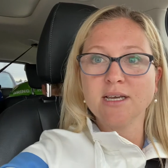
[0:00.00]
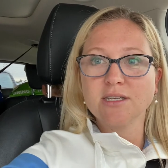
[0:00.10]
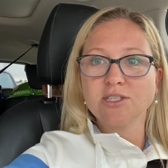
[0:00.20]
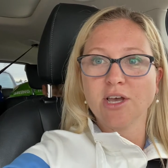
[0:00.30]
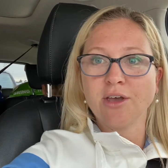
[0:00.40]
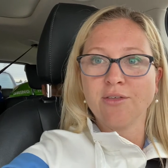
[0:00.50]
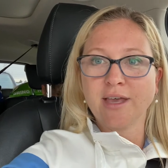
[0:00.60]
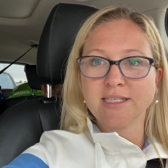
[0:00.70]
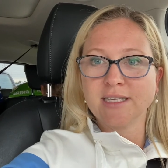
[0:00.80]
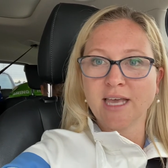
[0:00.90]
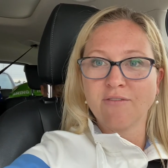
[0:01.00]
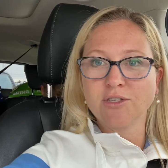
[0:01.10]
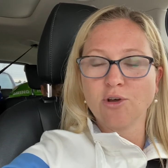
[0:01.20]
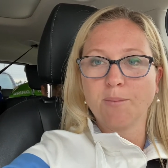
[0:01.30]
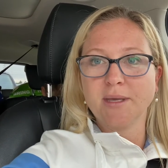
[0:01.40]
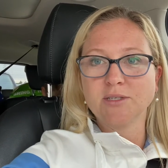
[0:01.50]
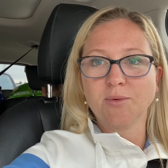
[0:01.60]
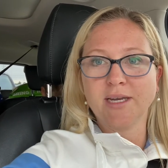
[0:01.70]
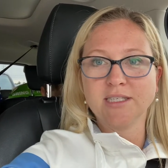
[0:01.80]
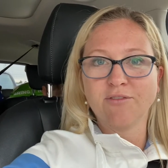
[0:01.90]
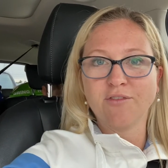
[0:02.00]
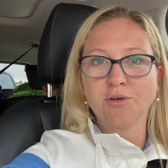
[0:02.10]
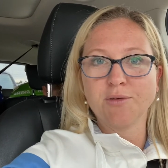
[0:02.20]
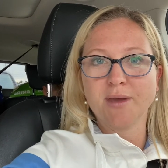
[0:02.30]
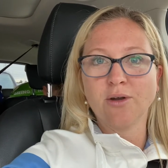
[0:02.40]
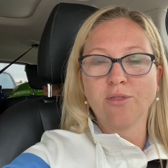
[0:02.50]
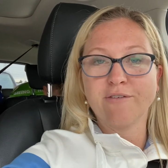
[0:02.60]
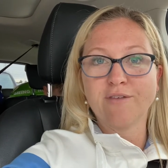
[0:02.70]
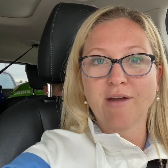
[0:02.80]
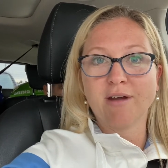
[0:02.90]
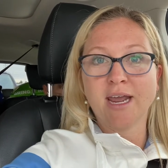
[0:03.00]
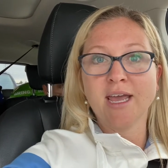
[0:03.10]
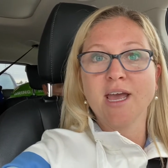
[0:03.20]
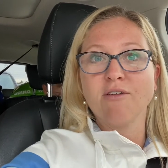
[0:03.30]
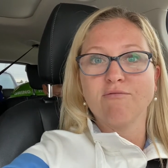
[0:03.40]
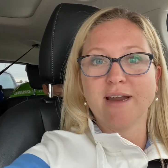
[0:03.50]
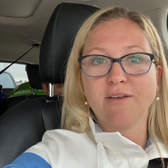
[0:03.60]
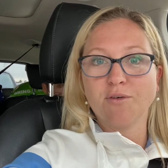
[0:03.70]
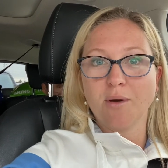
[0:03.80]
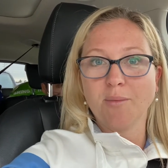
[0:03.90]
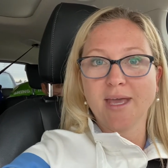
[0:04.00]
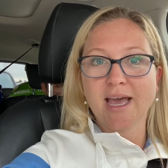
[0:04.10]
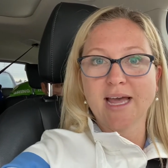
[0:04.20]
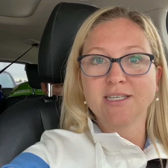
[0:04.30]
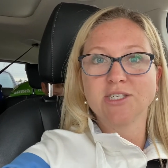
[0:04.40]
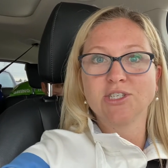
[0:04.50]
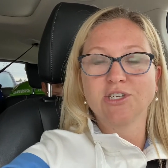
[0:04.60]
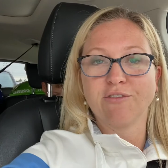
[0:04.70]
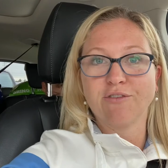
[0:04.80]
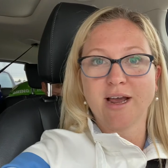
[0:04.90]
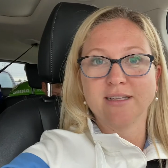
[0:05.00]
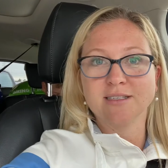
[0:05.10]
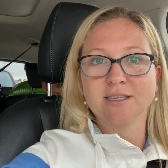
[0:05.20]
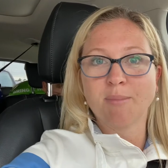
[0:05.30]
so they gave us copies, and we need to fill them in on the ferry, ready for when we get to France.